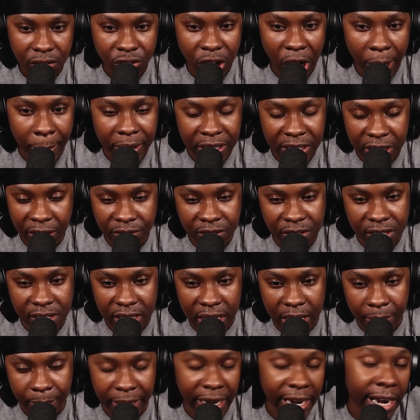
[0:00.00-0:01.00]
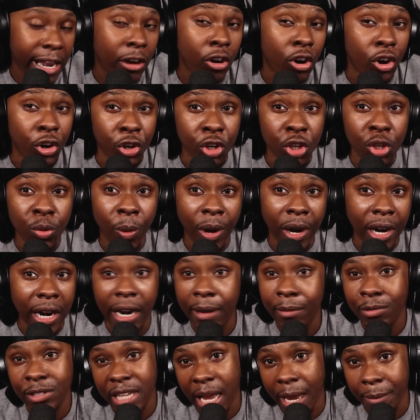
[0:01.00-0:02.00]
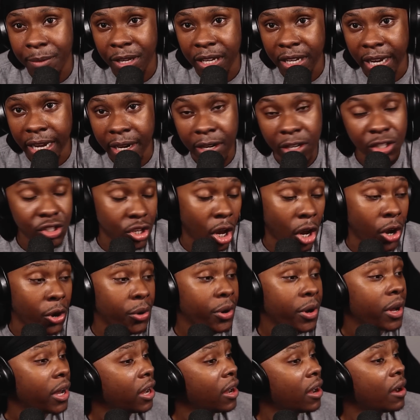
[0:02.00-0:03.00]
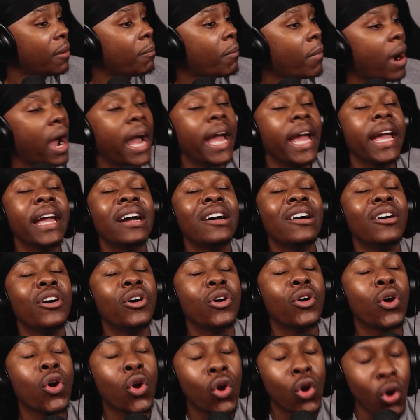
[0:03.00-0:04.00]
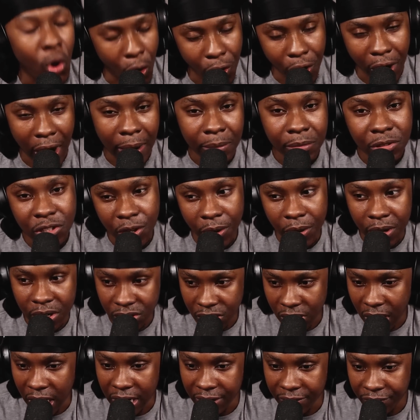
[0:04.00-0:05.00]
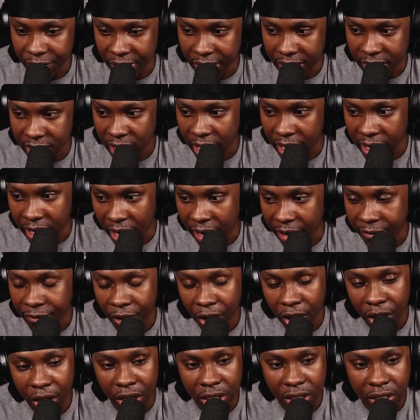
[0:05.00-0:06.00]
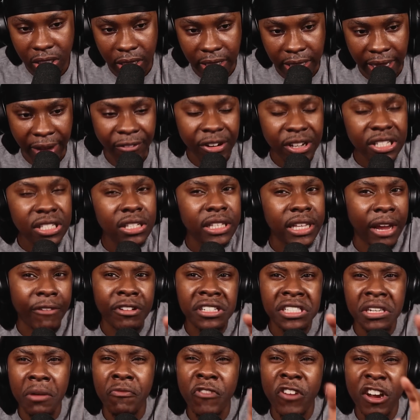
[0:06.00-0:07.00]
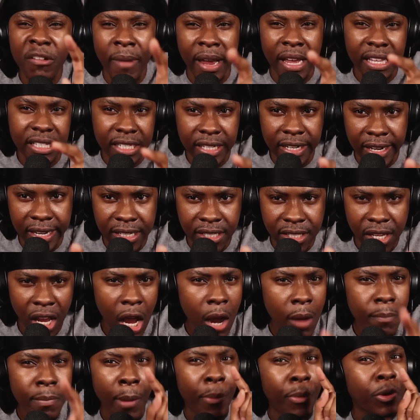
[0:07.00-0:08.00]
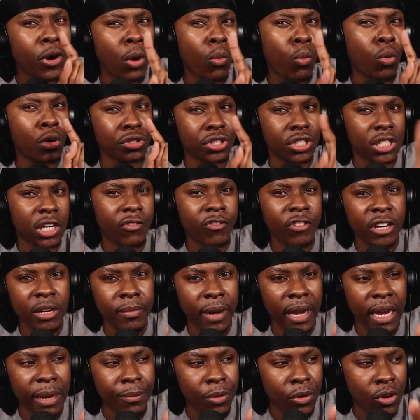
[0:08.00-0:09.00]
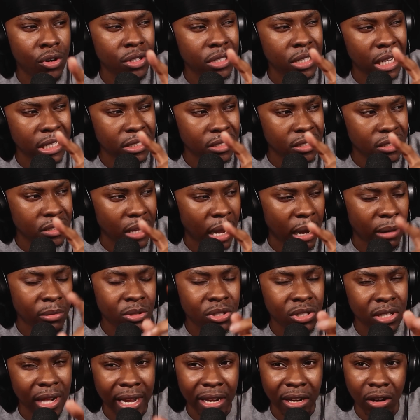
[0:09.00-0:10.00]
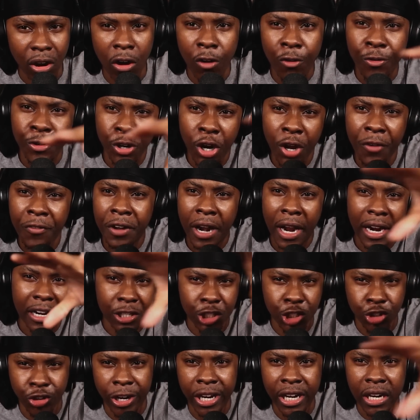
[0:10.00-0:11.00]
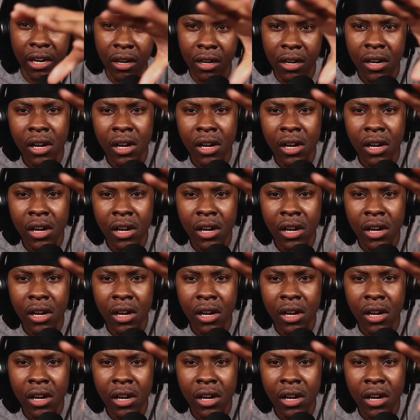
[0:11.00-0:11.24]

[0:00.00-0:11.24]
myself to sleep, and then I got a new one and I was happy again. So my god, I'm so excited for this. Like, I've heard there is a remake to this, but we're not watching a remake, because I was like hovering over like the trailer